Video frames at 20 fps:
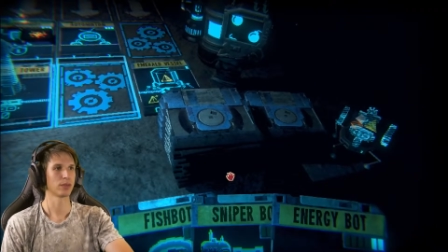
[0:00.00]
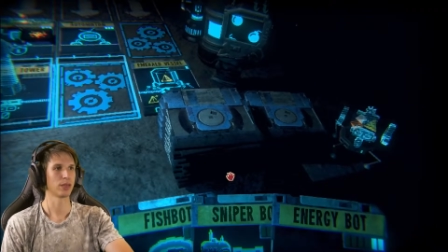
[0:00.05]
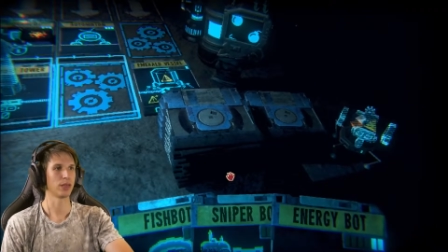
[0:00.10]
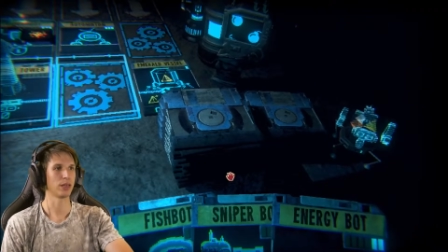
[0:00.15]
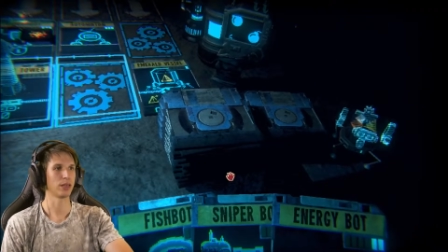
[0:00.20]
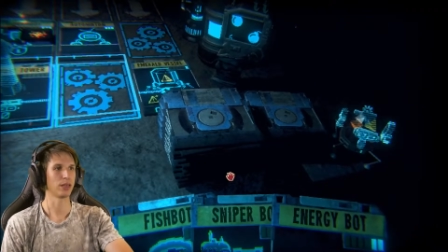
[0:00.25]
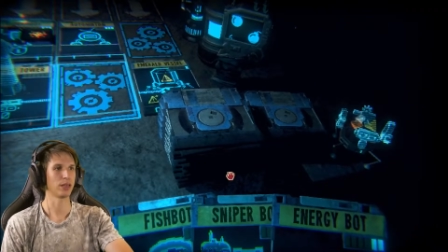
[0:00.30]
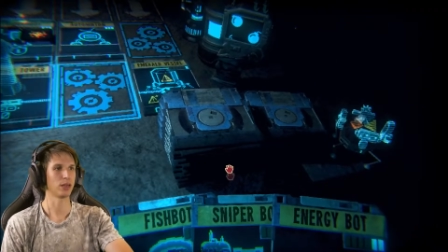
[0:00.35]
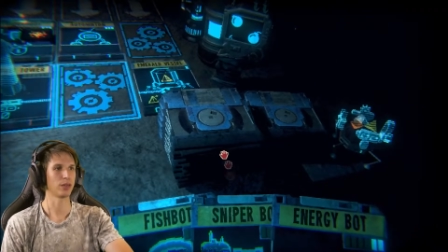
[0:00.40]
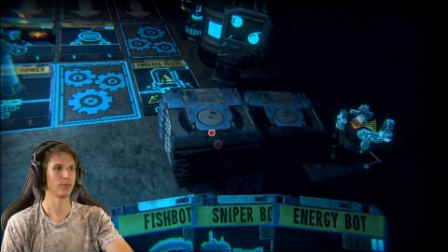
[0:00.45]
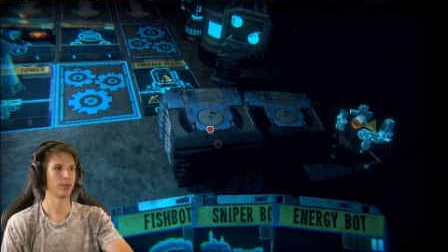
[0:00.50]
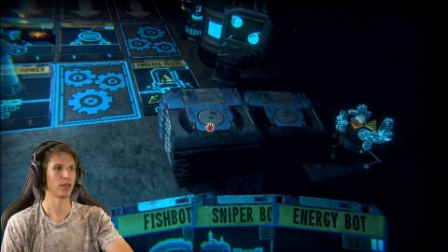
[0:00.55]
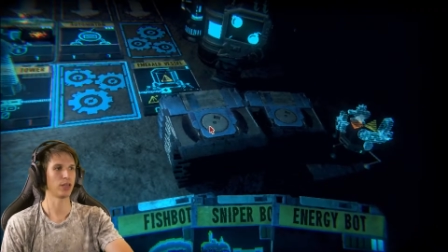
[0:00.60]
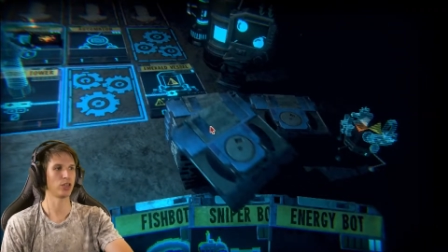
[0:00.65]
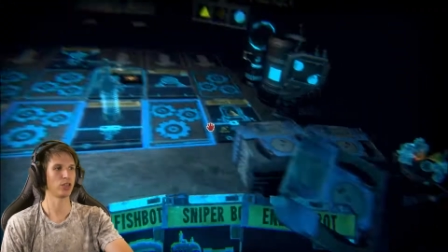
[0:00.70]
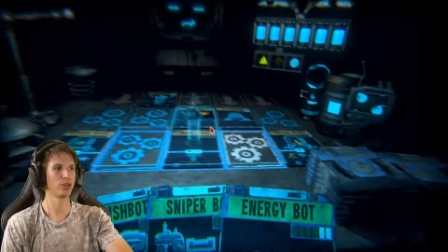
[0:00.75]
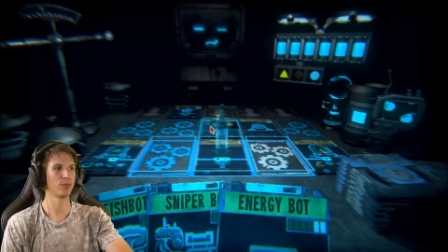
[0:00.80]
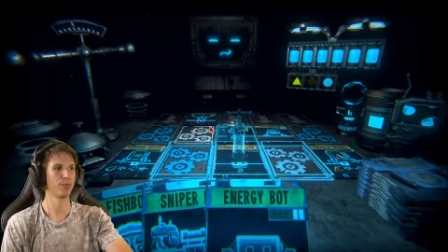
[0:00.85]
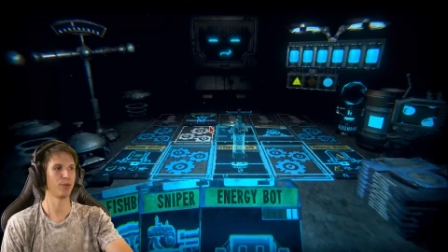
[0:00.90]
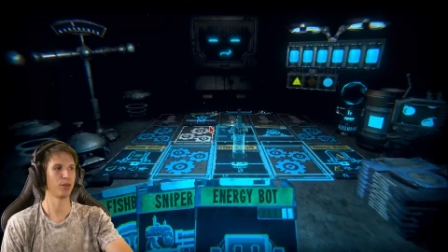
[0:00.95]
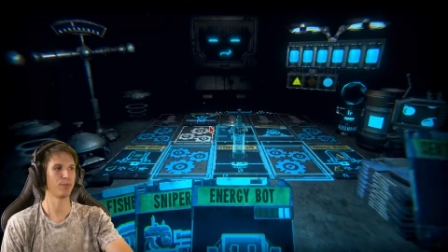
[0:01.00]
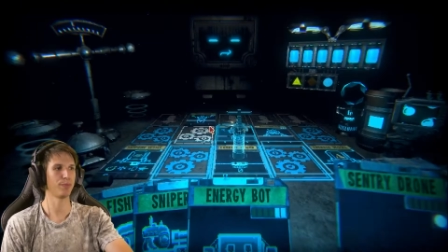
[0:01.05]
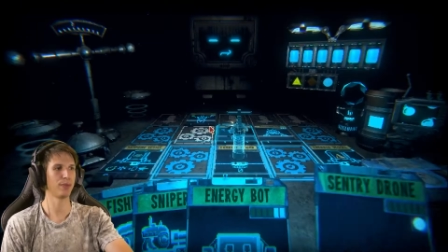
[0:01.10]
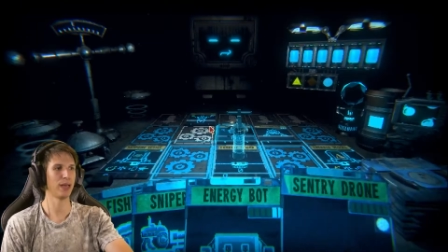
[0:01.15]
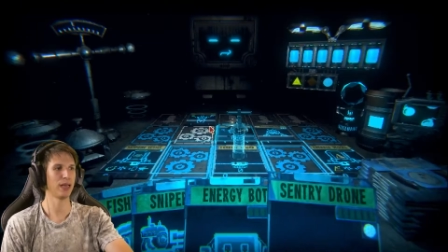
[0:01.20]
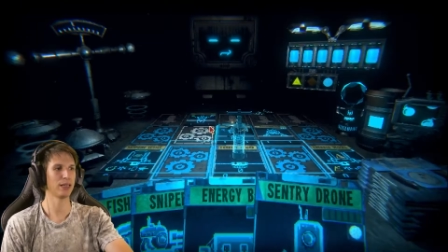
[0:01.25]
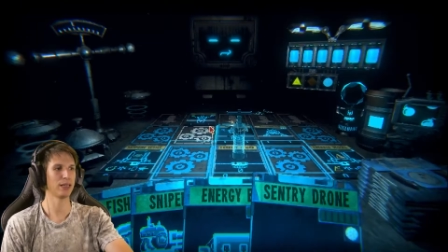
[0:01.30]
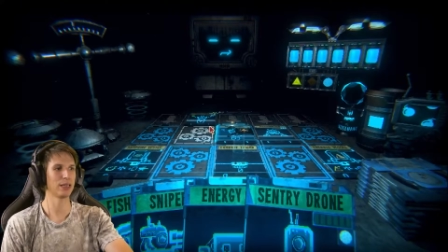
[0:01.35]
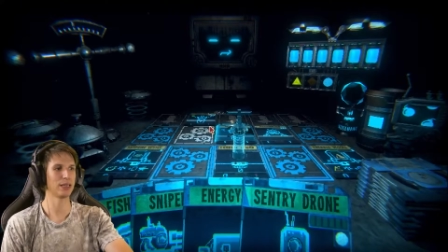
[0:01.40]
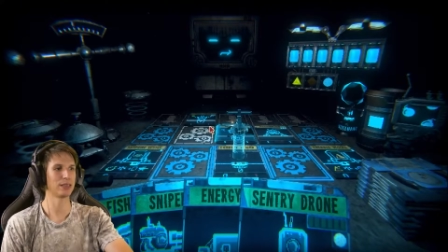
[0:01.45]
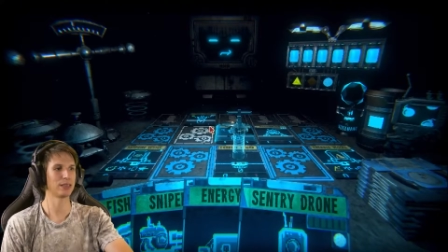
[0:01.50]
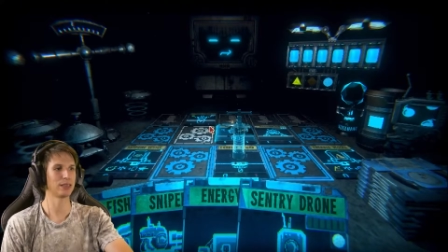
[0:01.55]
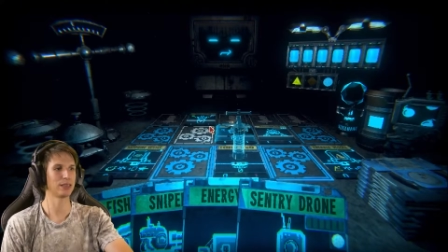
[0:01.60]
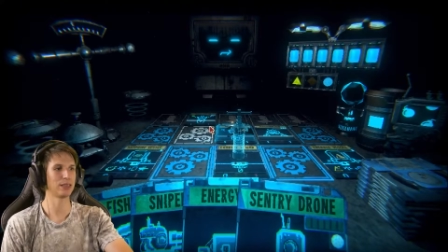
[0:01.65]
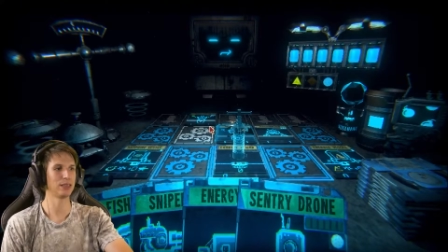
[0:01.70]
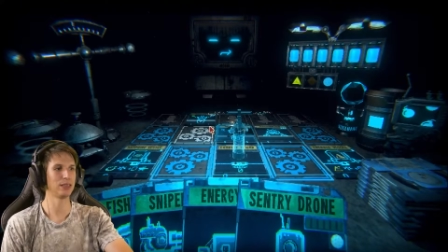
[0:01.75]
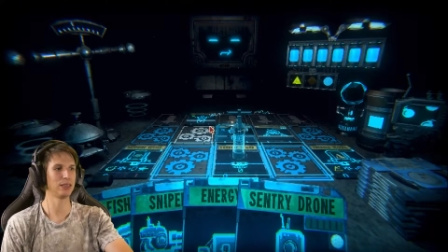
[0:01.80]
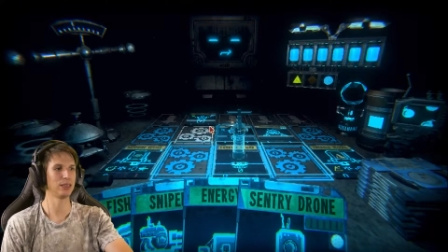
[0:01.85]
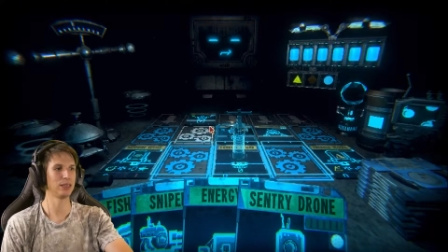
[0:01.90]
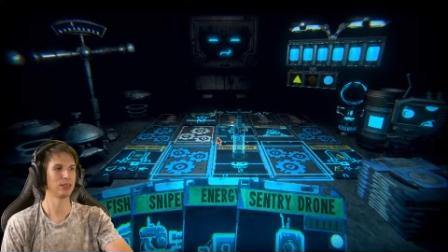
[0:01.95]
And I got my energy pot back, let's
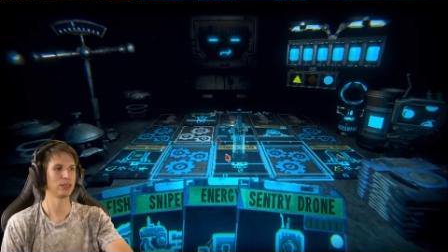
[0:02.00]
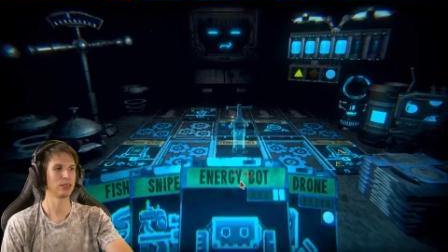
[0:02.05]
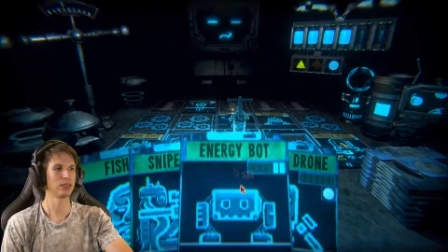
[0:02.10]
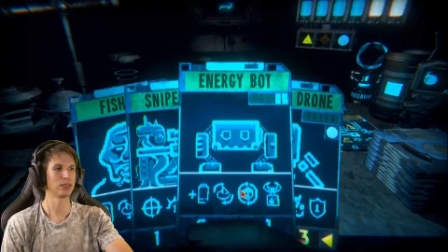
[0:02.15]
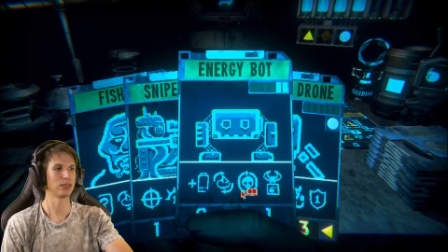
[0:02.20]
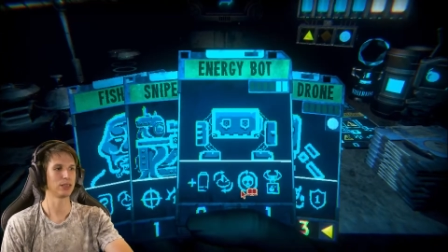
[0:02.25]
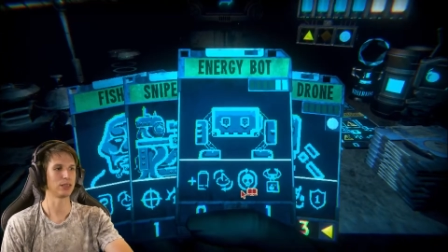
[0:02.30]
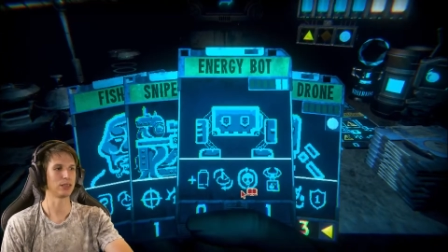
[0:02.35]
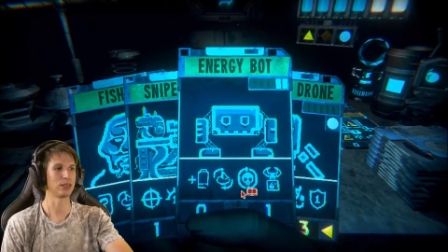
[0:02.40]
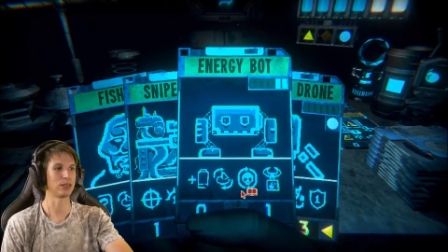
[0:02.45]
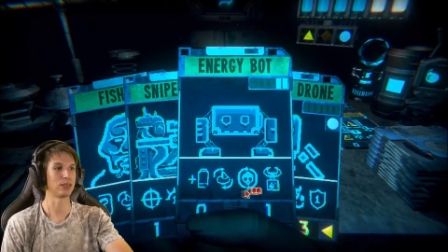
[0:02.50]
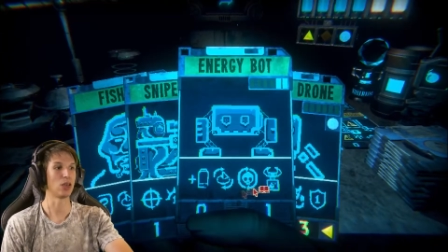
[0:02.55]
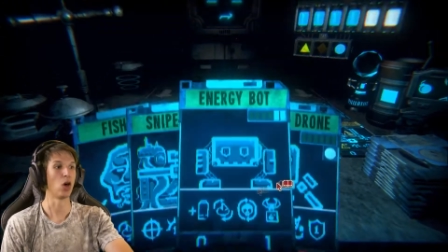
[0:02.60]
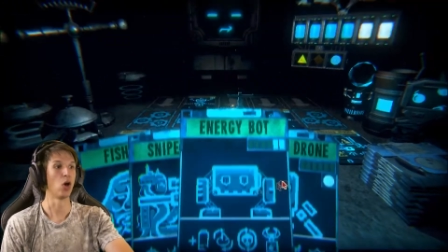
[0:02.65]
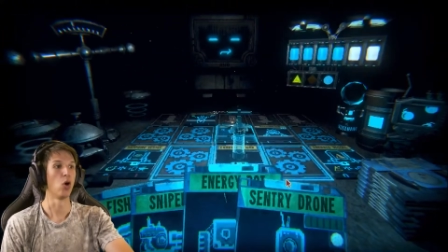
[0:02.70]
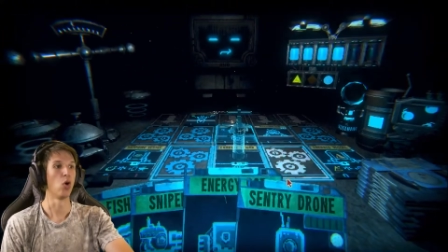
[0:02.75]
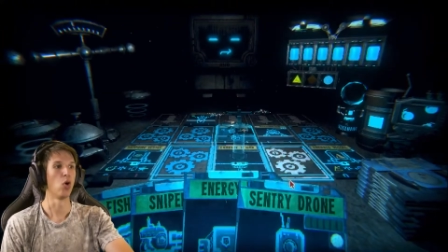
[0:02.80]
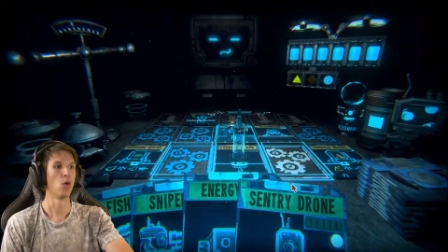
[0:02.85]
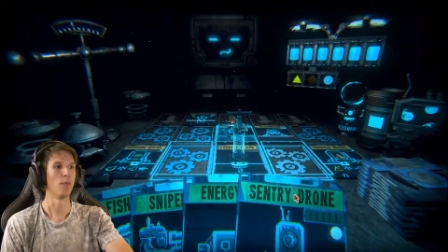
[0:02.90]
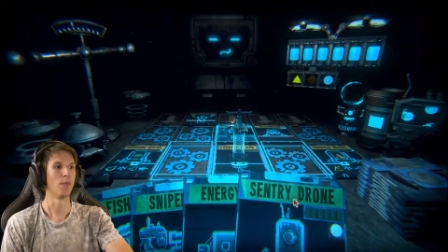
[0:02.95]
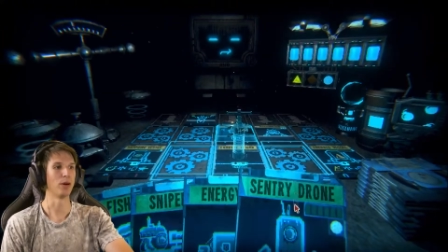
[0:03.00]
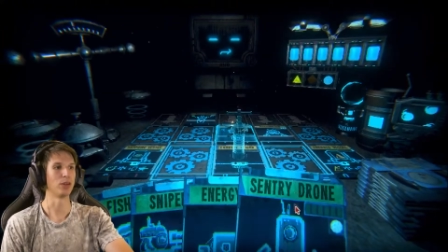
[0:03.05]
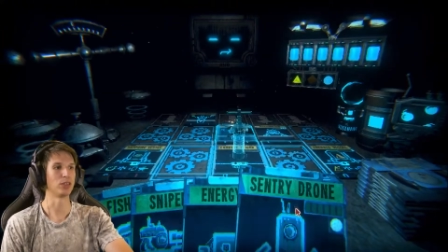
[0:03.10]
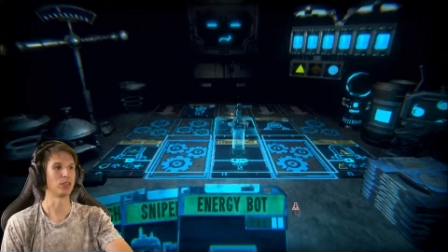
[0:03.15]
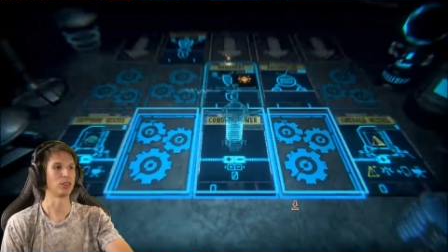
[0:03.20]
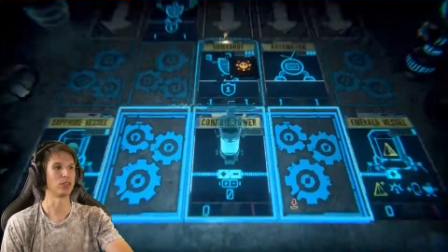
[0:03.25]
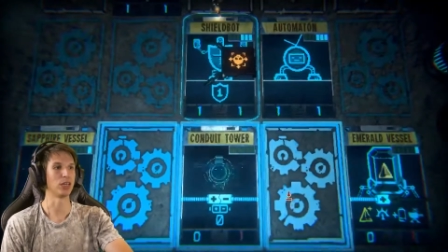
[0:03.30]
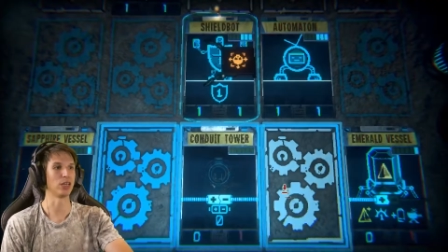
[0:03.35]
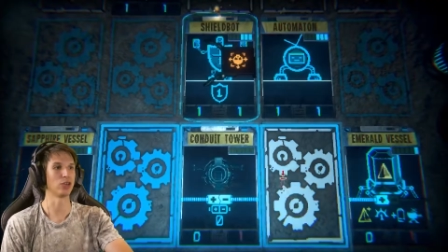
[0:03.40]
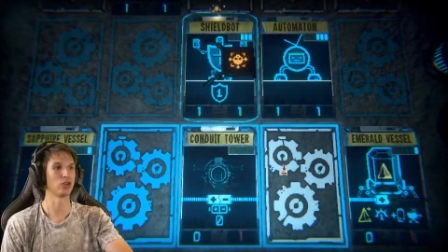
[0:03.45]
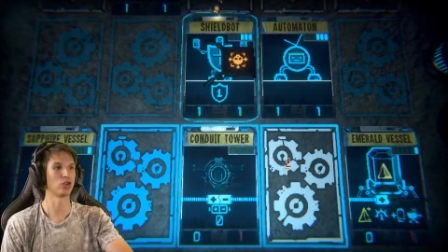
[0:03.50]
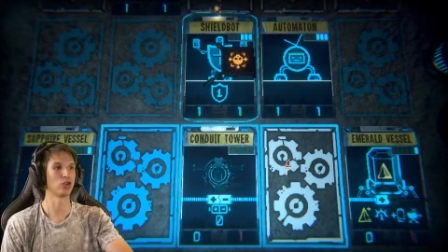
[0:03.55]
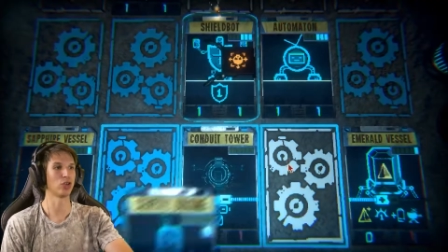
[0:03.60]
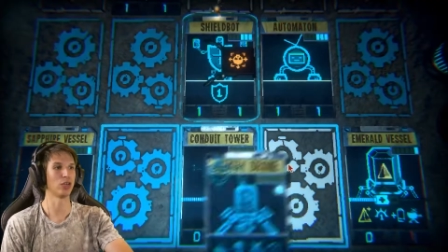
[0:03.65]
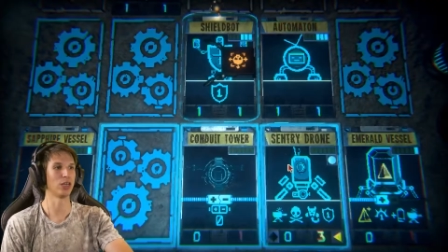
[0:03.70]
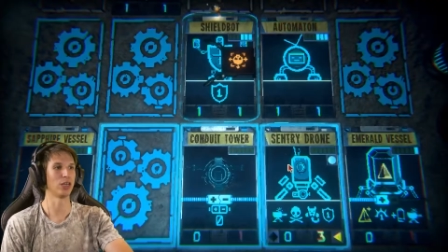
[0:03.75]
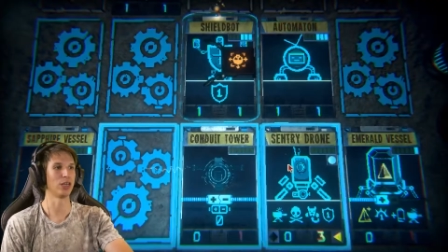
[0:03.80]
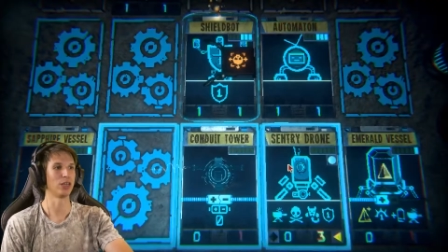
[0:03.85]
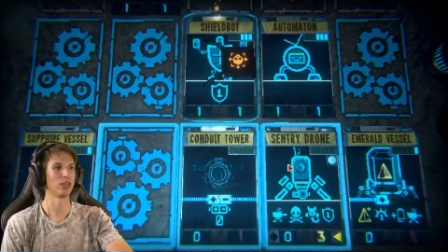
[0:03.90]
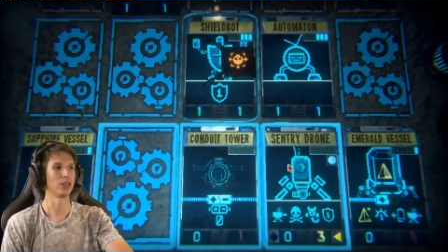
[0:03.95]
see. Oh, my
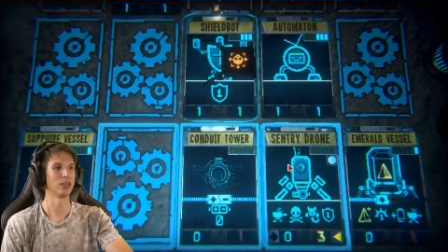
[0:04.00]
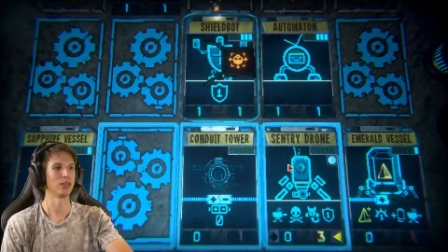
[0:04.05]
sentry!